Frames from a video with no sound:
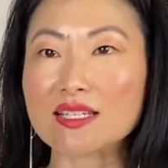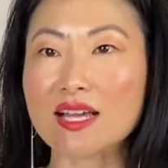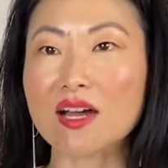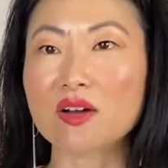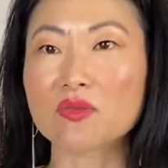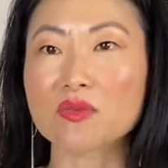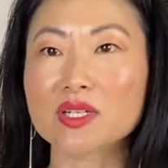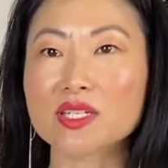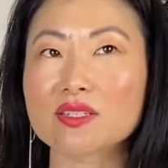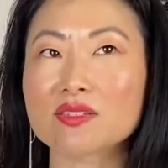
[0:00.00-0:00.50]
I
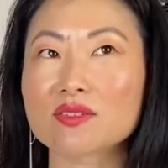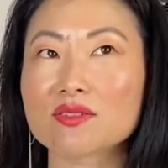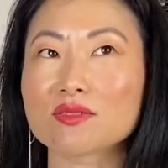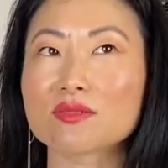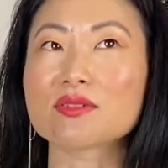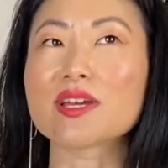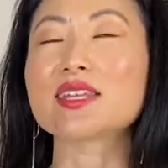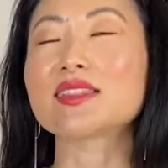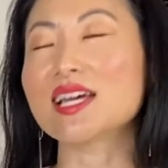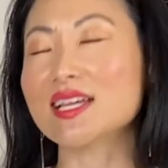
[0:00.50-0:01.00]
went
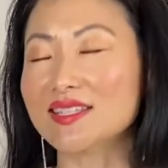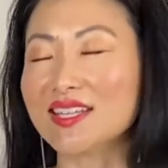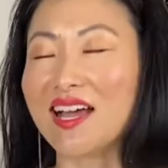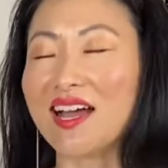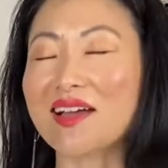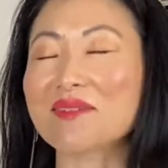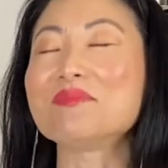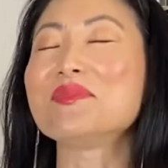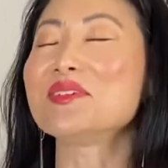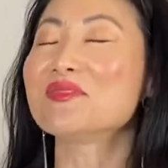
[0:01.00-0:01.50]
to, at that
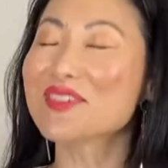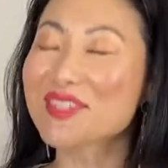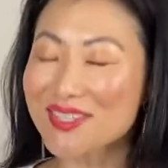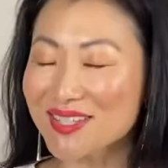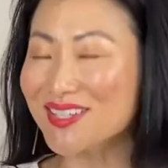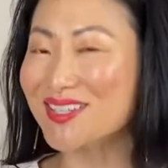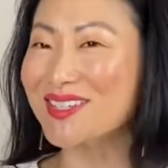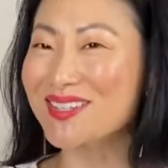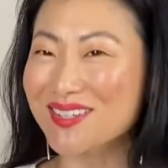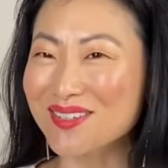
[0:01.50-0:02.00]
time, Memphis
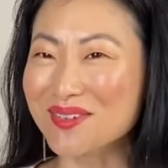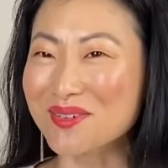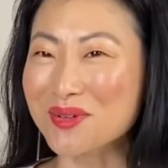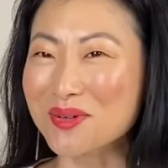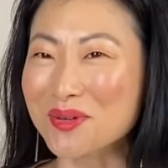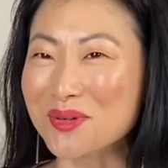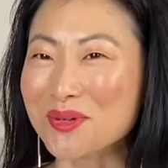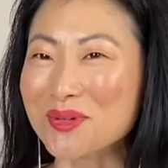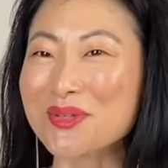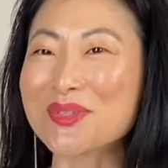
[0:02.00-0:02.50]
City
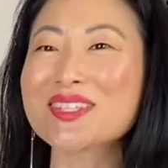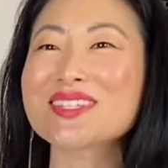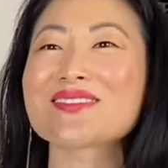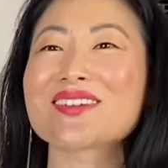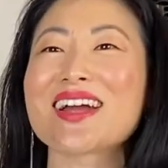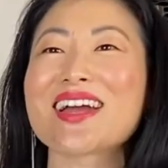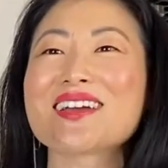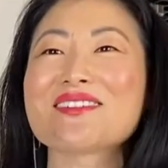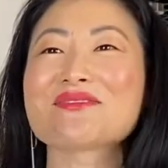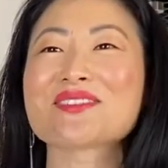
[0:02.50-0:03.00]
Schools,
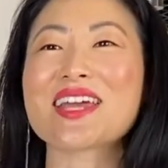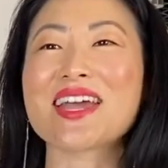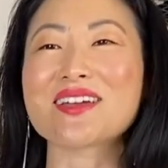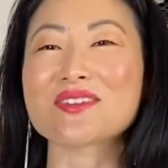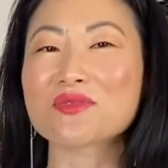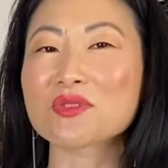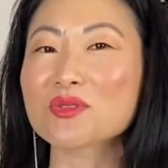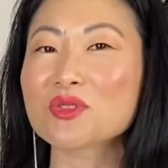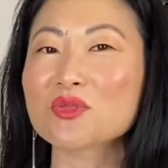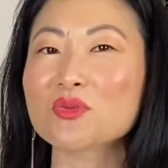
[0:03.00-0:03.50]
right? K
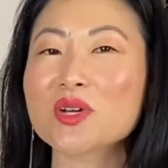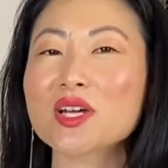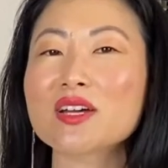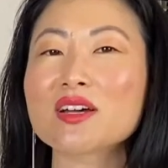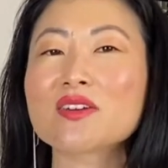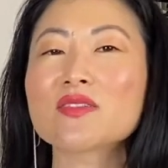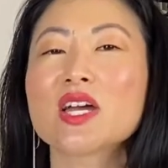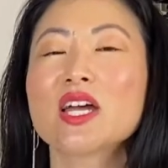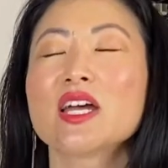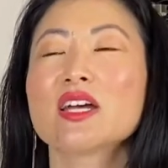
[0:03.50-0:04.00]
through
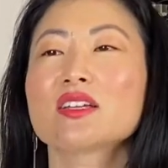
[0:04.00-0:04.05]
12.